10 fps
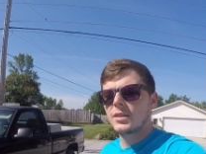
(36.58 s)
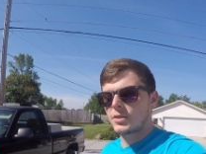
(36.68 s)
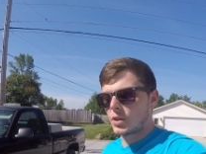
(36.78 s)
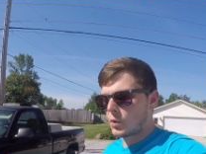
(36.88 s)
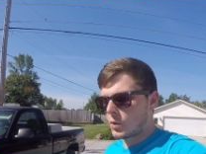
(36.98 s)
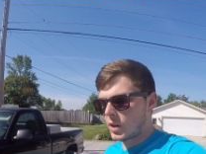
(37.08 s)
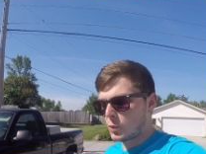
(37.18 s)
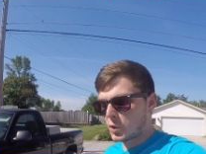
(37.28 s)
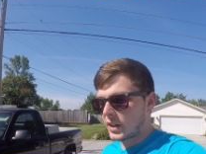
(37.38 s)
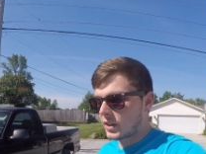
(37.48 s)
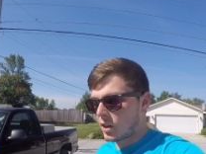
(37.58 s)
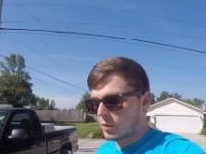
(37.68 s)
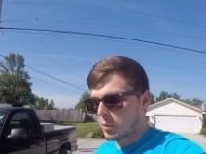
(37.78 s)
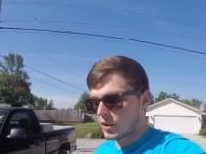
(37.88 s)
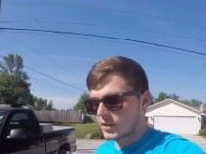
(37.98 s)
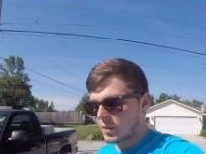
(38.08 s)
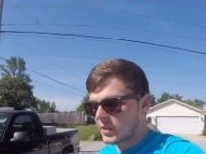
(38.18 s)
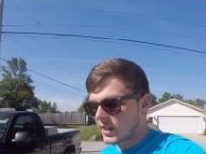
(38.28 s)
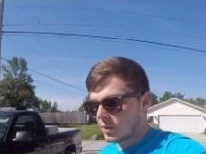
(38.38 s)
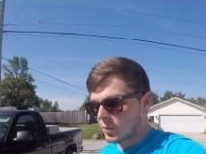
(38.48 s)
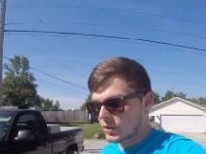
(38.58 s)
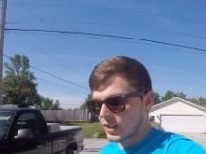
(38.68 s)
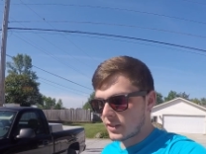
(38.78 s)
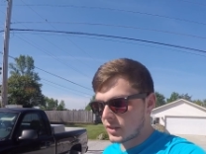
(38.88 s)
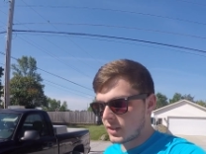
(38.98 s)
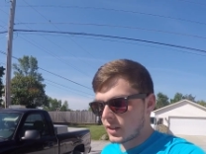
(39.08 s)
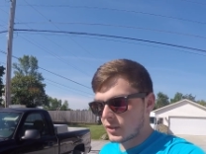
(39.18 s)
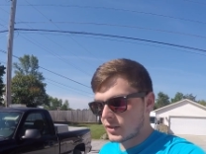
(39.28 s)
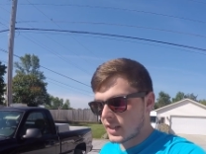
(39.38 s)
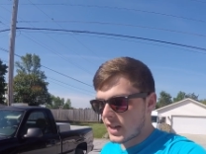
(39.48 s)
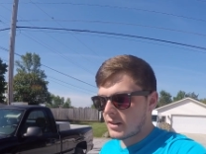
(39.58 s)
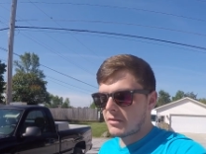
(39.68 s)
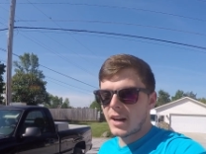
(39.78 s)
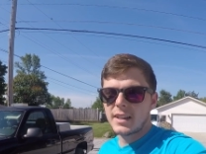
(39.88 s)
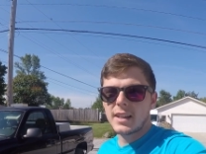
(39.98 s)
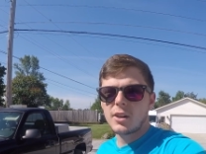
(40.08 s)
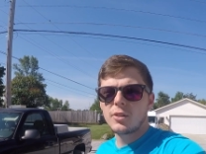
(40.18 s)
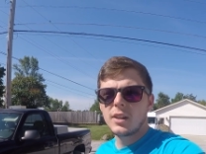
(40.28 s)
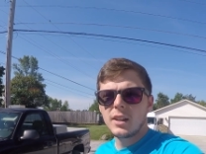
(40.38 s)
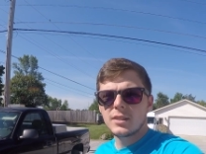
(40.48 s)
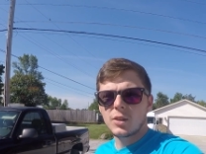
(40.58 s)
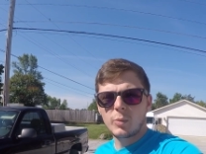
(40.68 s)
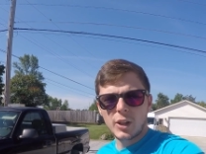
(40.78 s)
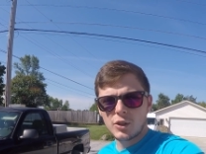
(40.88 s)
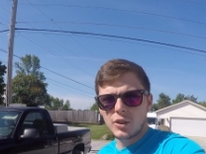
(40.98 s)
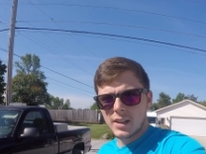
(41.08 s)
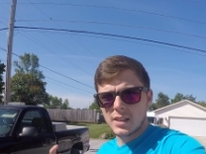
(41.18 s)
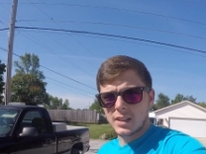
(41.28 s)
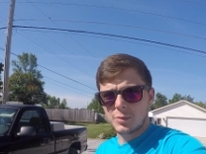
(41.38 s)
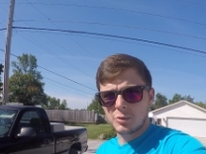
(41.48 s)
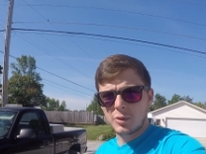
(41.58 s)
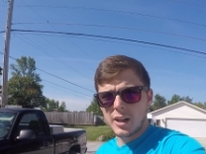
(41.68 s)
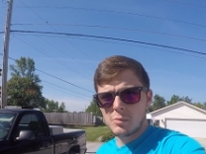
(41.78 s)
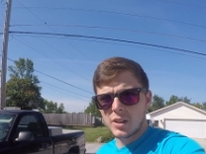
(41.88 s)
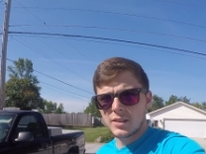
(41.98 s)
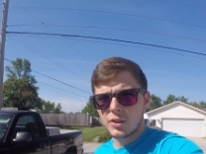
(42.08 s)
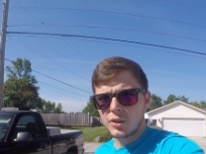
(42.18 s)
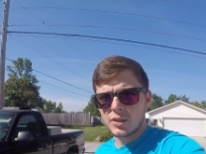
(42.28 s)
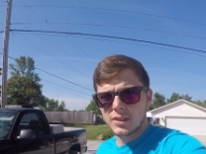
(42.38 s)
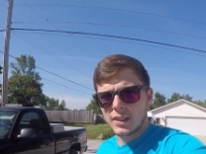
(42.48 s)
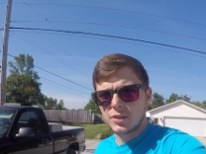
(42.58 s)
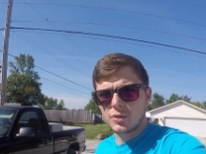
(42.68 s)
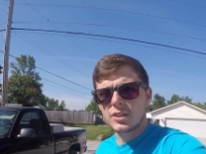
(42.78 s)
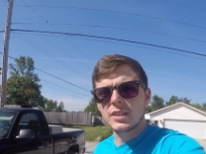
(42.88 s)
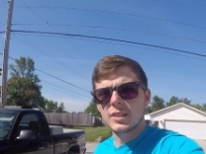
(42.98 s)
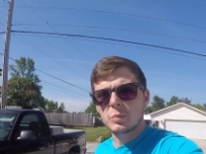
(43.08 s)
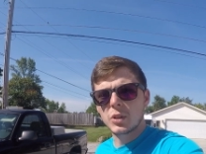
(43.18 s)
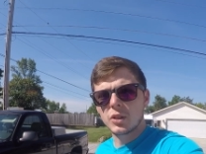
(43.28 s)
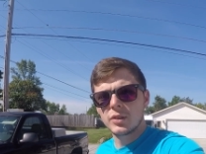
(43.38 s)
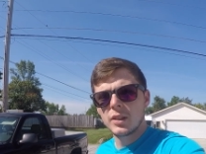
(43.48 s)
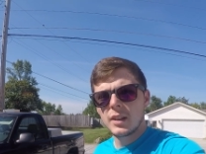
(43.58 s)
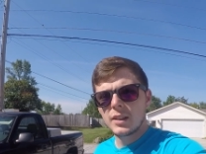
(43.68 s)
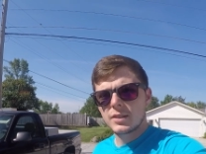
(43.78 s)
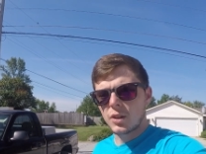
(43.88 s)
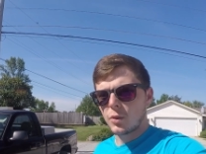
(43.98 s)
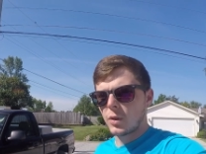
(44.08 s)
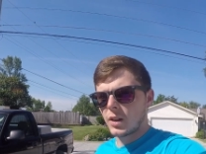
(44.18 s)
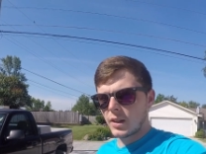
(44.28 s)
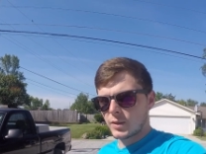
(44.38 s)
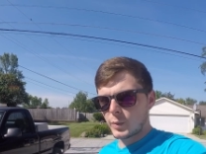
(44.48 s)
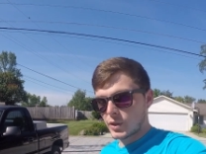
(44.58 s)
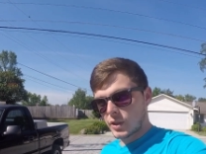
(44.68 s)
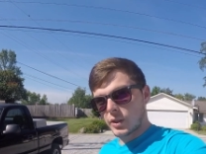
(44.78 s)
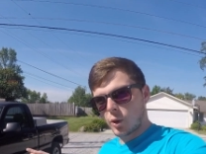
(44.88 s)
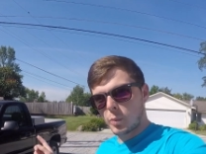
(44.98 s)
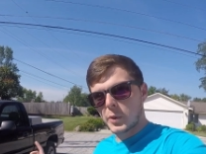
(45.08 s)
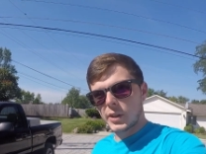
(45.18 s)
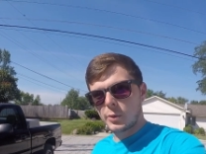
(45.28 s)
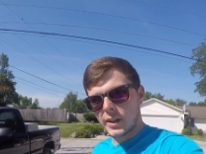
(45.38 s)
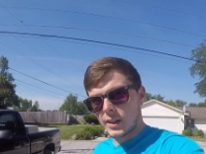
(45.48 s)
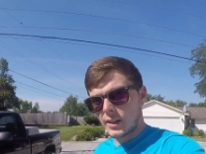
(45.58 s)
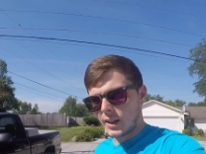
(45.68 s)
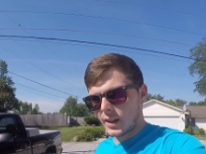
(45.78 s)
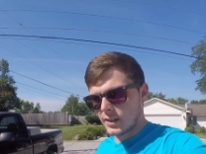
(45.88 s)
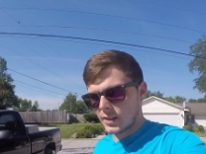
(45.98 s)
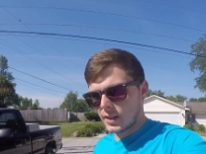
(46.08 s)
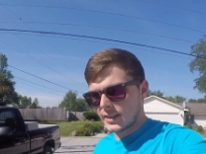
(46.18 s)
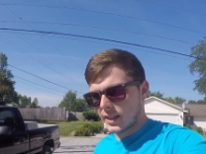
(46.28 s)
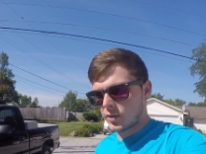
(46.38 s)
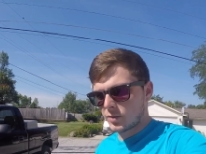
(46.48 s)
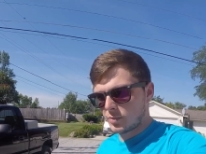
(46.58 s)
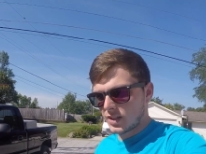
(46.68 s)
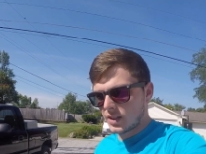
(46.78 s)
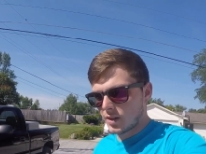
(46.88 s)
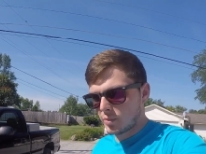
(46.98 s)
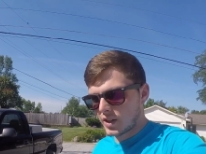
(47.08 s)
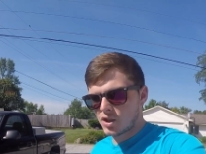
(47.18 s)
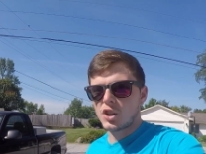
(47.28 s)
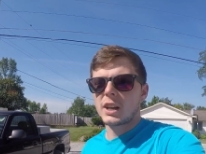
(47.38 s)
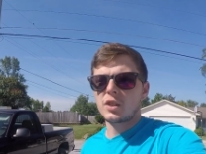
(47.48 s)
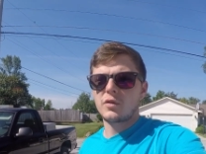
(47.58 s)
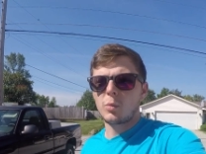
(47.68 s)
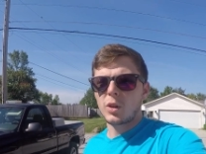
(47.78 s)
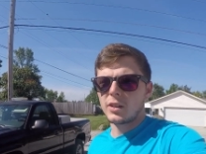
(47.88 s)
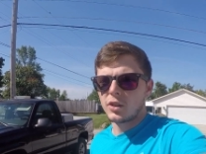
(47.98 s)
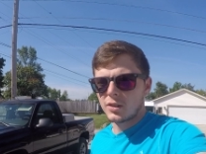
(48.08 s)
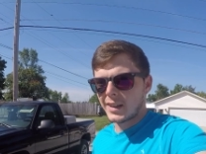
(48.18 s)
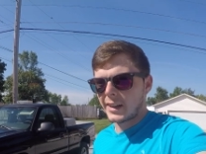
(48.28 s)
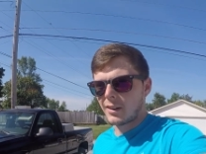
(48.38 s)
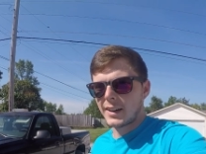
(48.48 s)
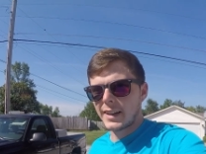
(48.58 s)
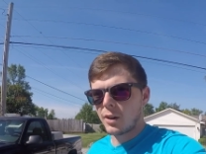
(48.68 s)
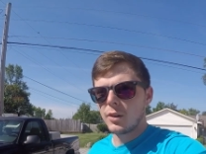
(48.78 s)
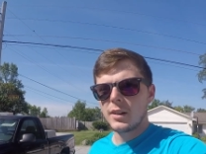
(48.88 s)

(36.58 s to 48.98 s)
So we're getting car parts coming in almost every other day right now. So make sure you guys hit that subscribe button so you can stay tuned to see this build. So this build's going to go pretty quick and definitely be a big change from what it looks like right now.